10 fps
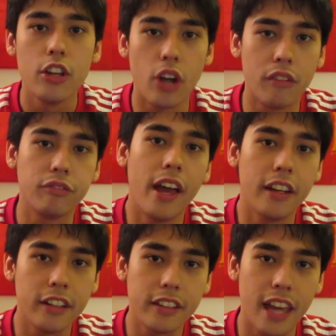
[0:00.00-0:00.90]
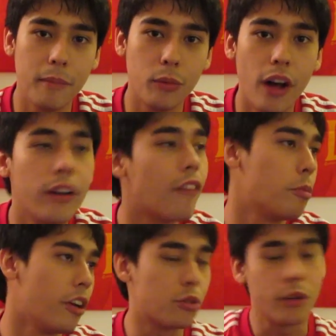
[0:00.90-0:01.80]
John Flanagan came in well.
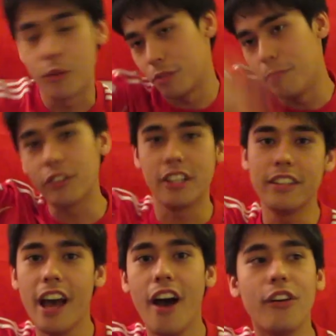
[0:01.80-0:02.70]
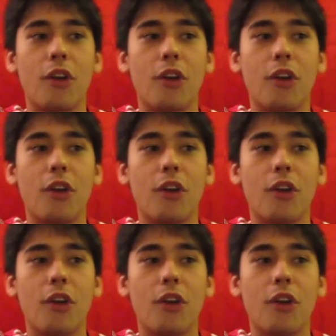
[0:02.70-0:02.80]
Everybody on Twitter was melting down.